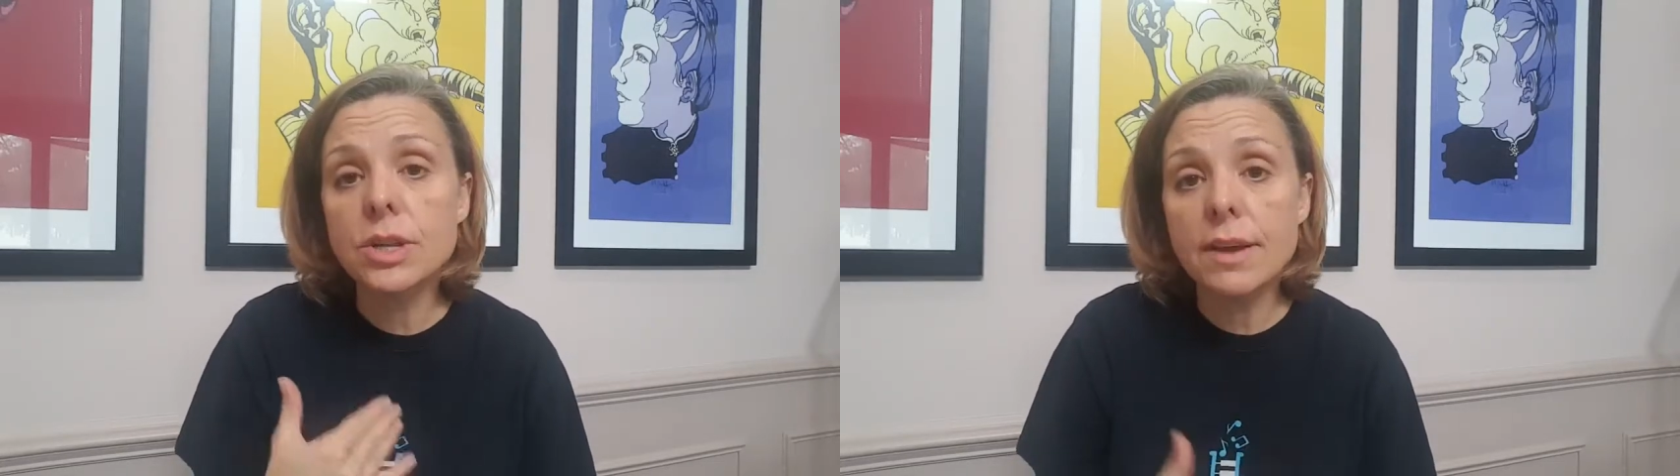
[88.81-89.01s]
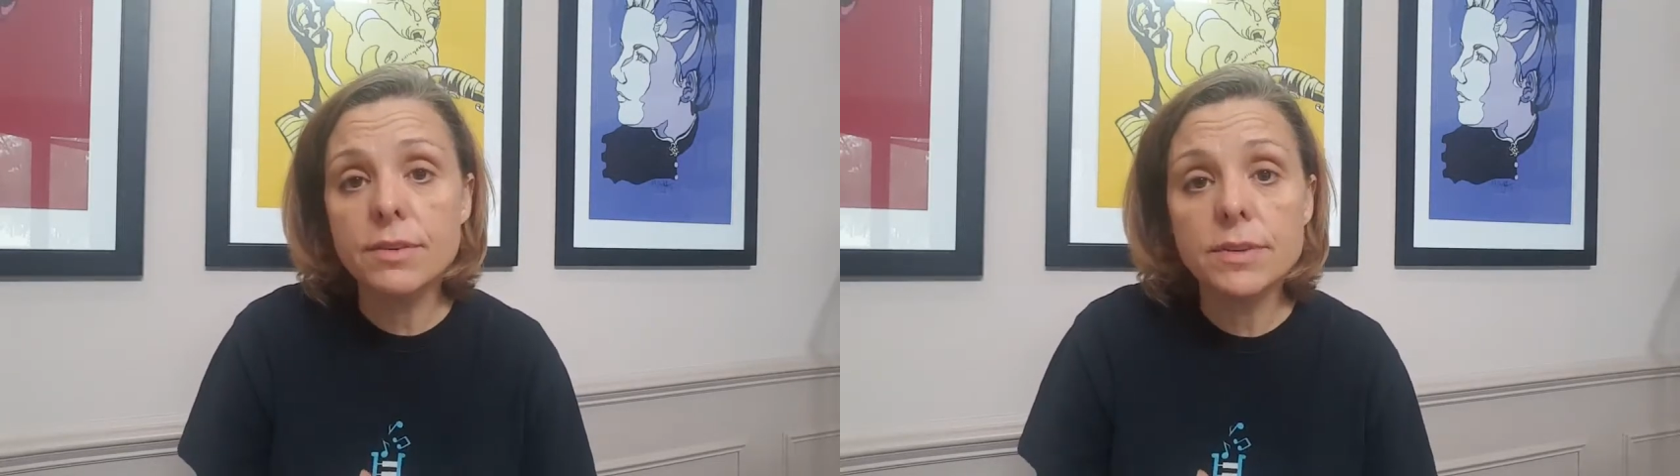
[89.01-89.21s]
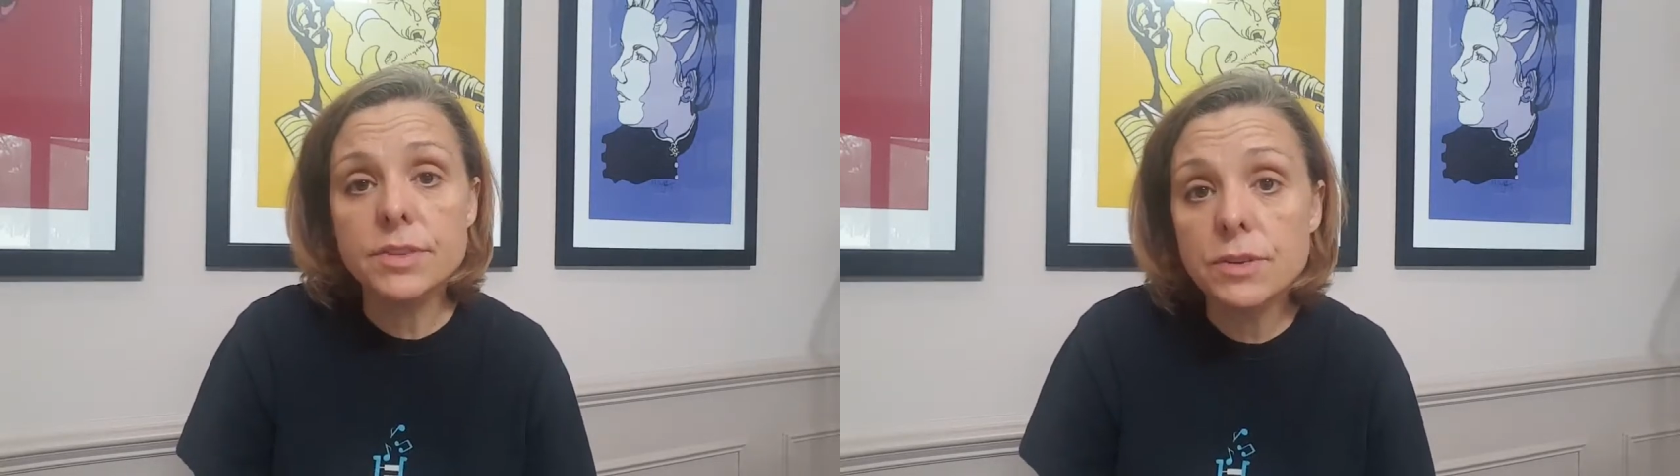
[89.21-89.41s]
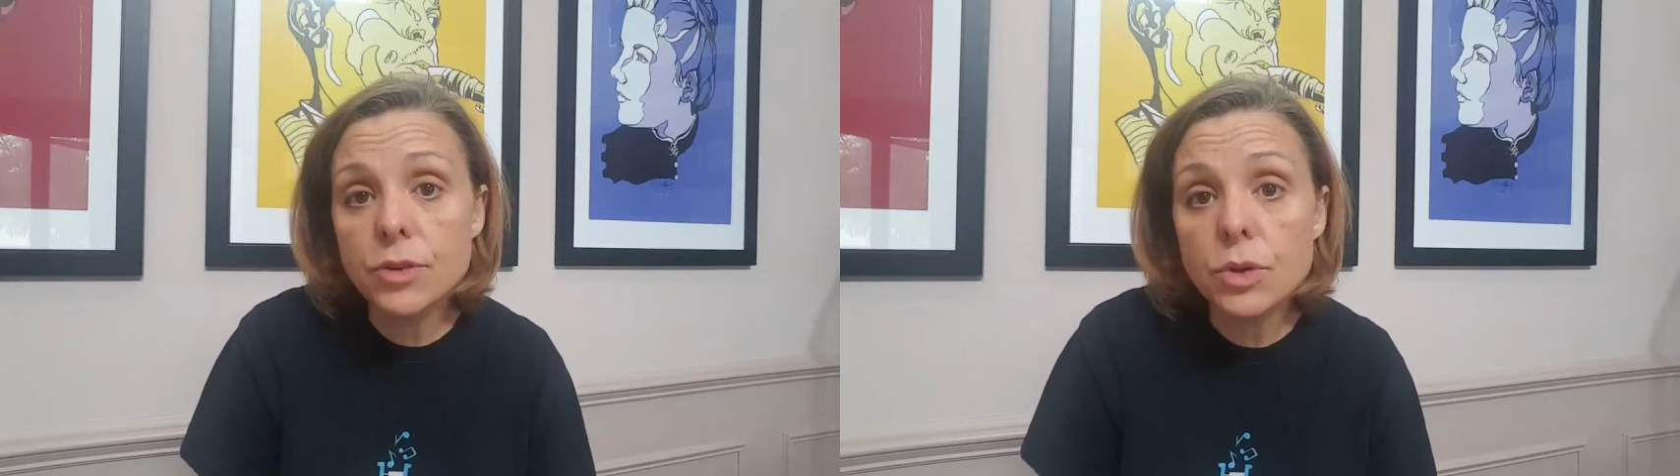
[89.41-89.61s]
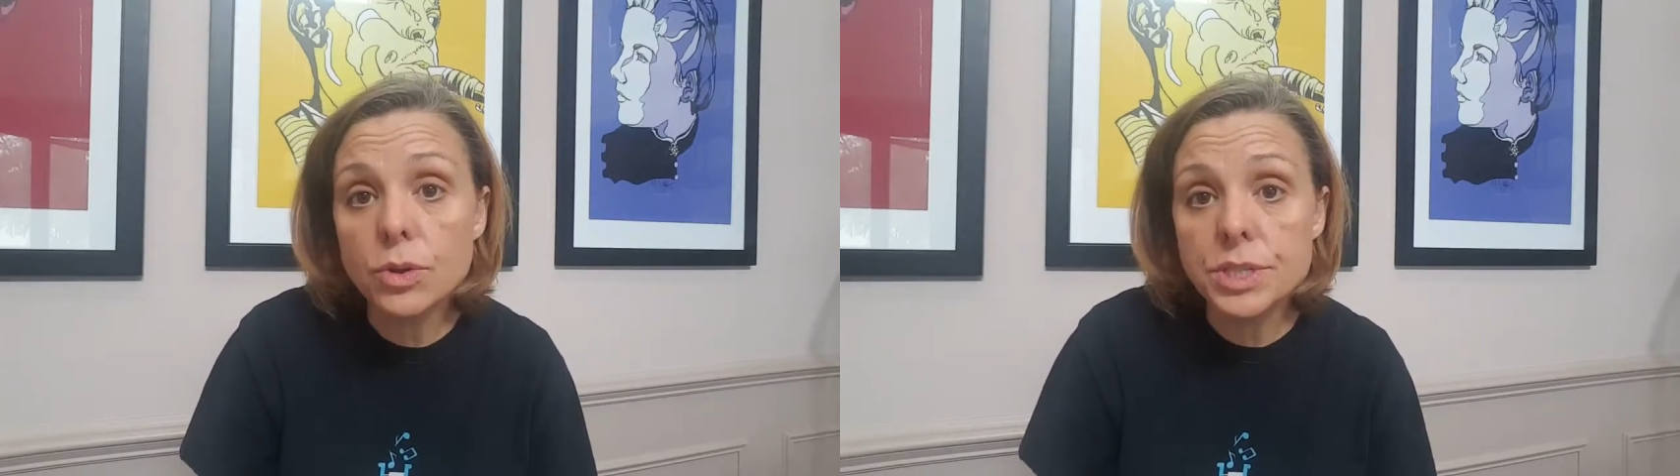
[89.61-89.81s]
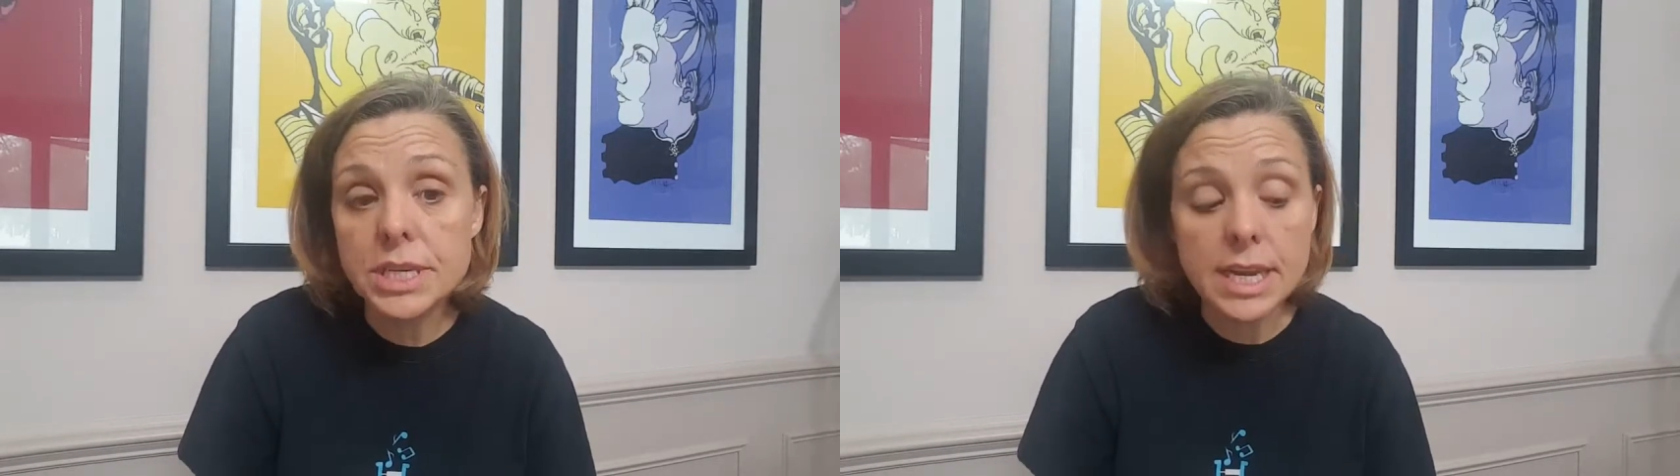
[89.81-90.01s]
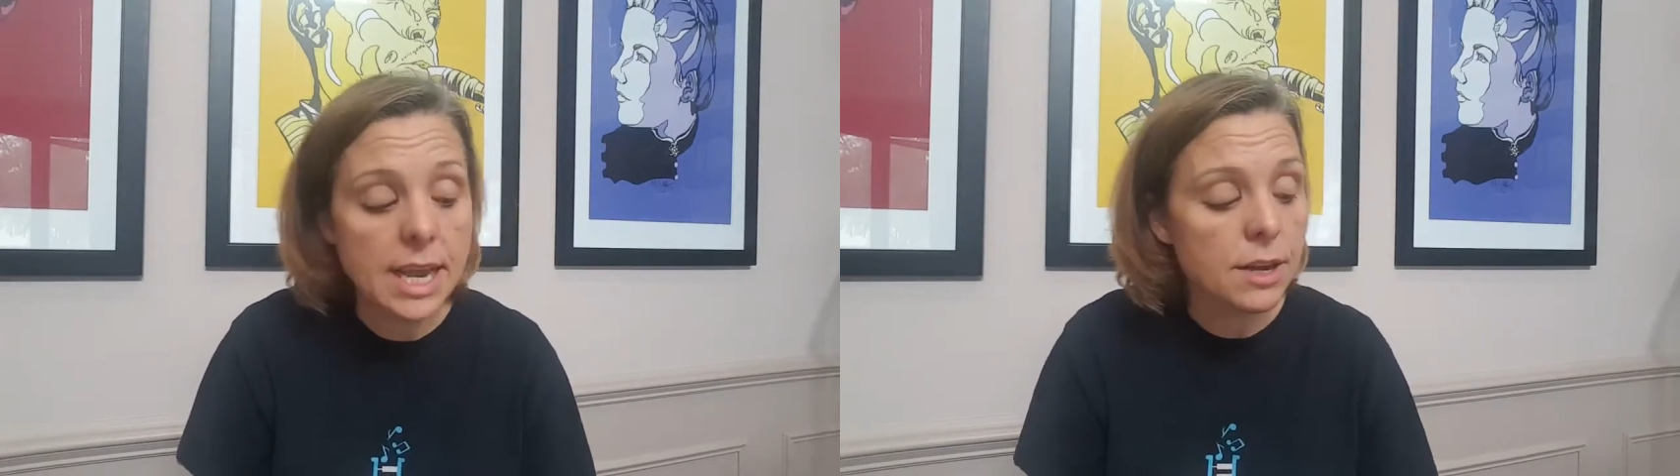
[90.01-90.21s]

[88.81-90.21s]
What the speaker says: level of difficulty.